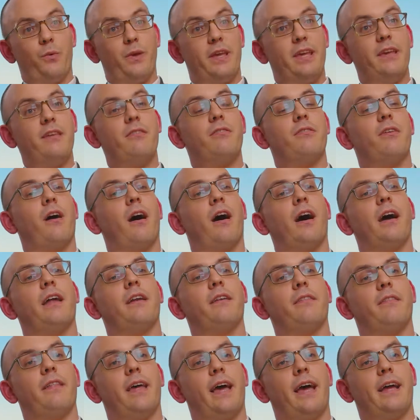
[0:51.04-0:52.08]
He
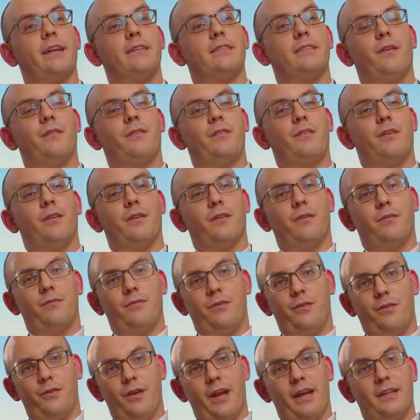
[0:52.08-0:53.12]
thought that, you know,
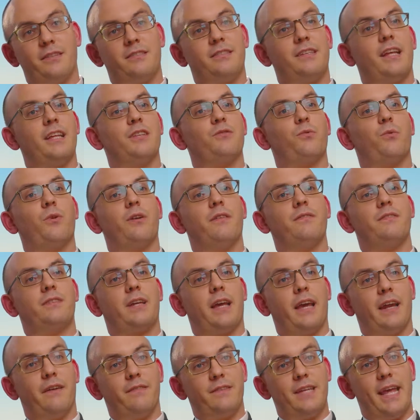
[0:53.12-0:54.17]
the United States would have
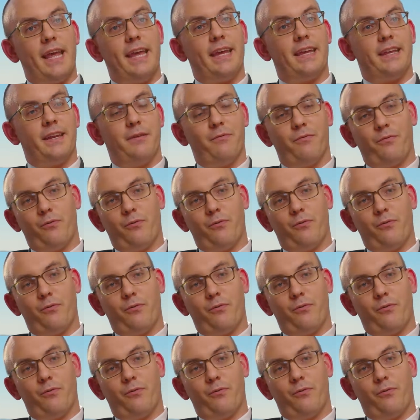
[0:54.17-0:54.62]
kind of taken him